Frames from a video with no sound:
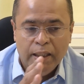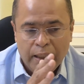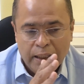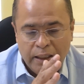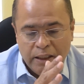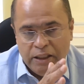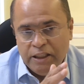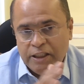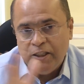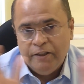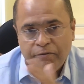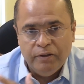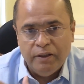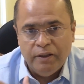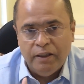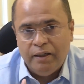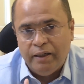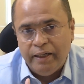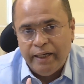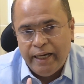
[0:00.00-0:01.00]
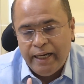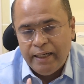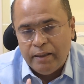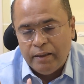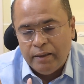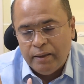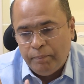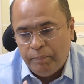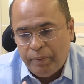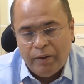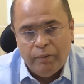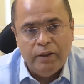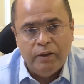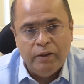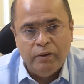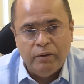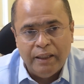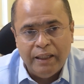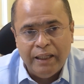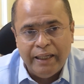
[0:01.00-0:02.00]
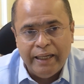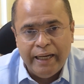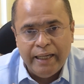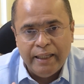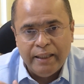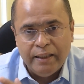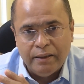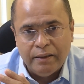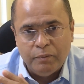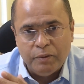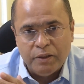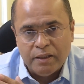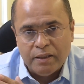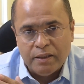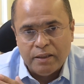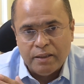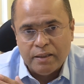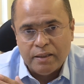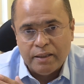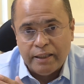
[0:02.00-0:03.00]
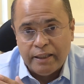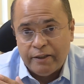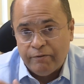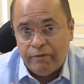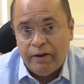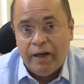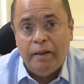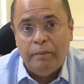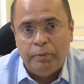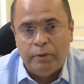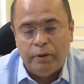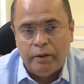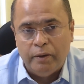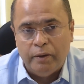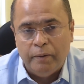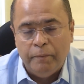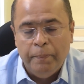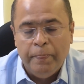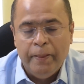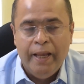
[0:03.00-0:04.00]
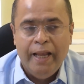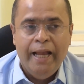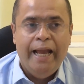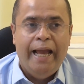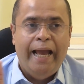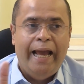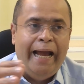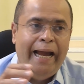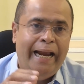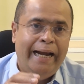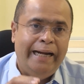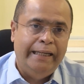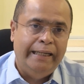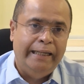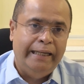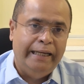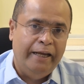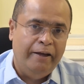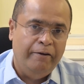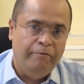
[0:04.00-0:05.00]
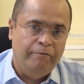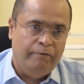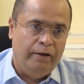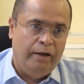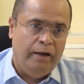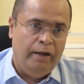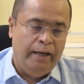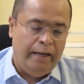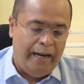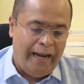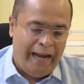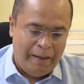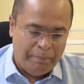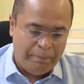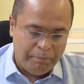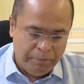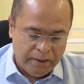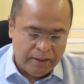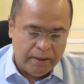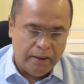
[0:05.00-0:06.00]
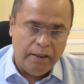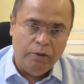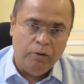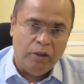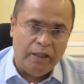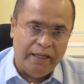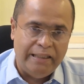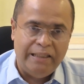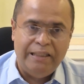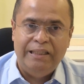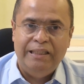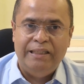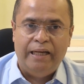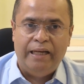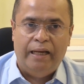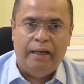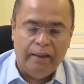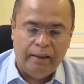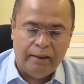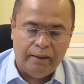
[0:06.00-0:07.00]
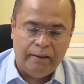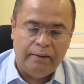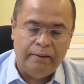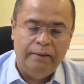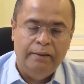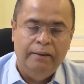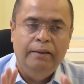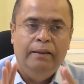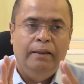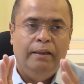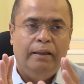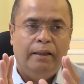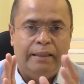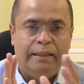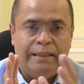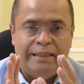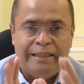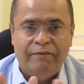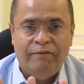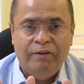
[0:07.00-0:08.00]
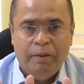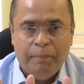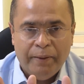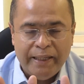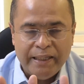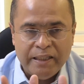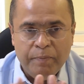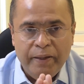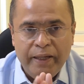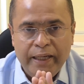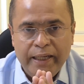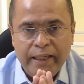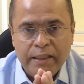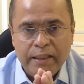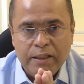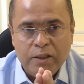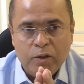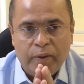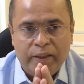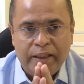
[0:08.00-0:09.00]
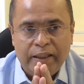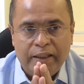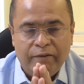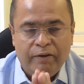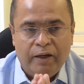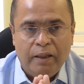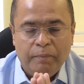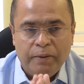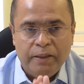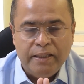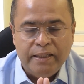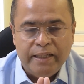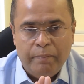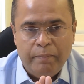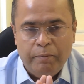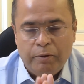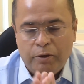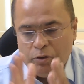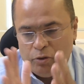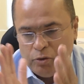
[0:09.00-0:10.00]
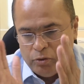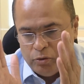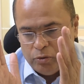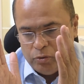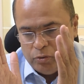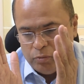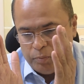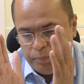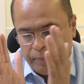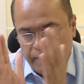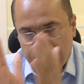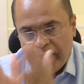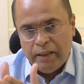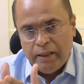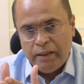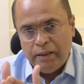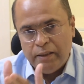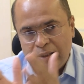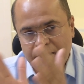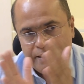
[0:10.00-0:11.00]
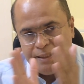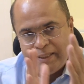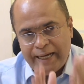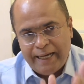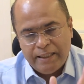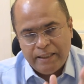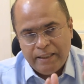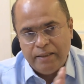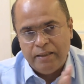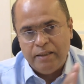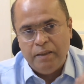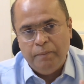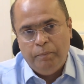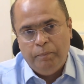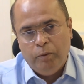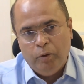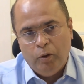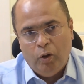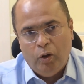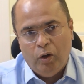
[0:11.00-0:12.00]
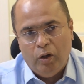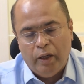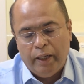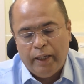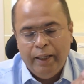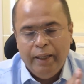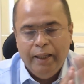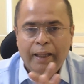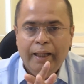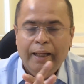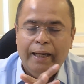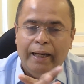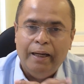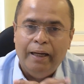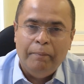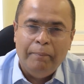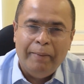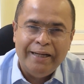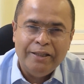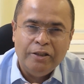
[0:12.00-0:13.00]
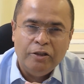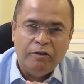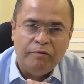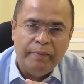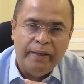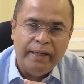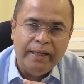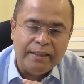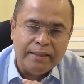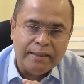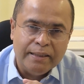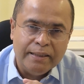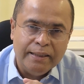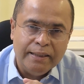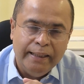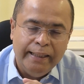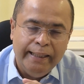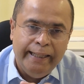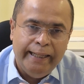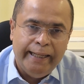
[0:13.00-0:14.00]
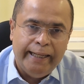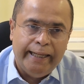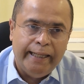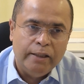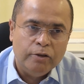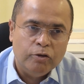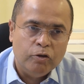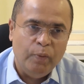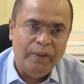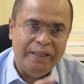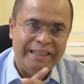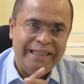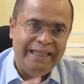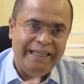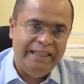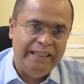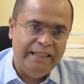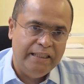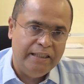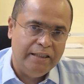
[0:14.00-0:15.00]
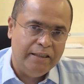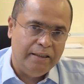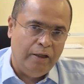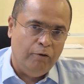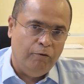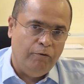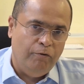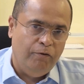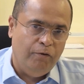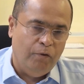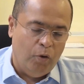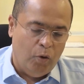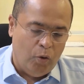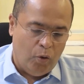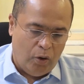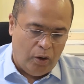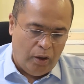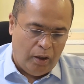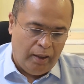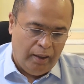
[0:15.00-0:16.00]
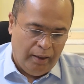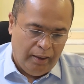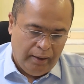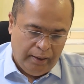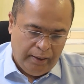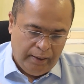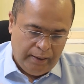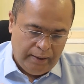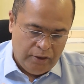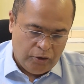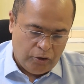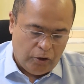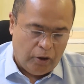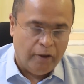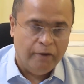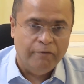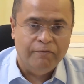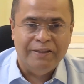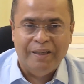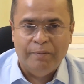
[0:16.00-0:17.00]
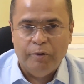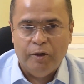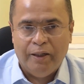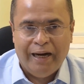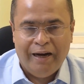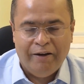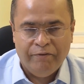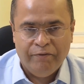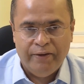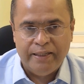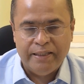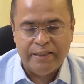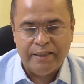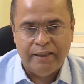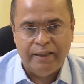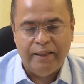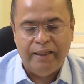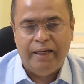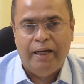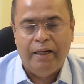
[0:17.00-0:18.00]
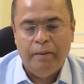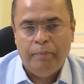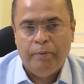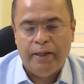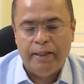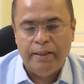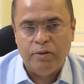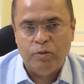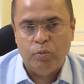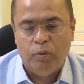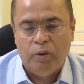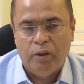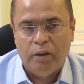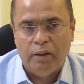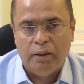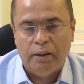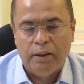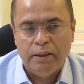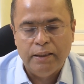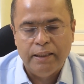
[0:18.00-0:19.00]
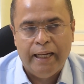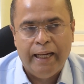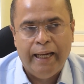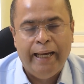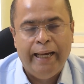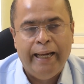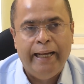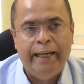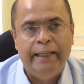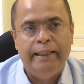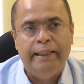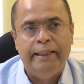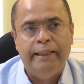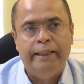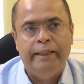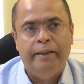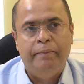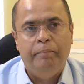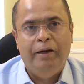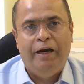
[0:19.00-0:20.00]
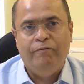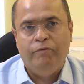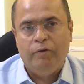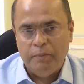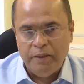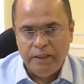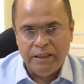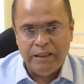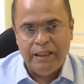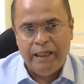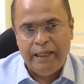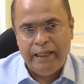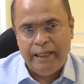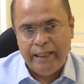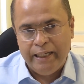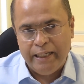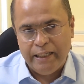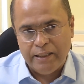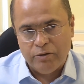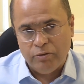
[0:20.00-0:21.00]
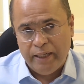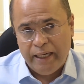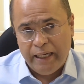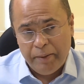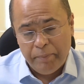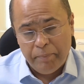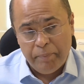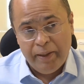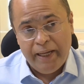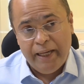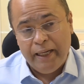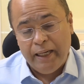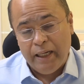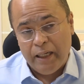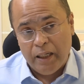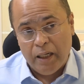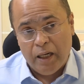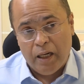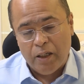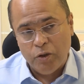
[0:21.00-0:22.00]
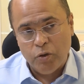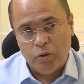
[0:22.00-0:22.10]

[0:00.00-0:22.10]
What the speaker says: shift the power to the creator, which is the developer, and give an absolutely stellar developer experience where the developer is able to build, test, deploy in a matter of minutes. So we see these, four sort of demographics in the enterprise world, and platform engineering is really big in large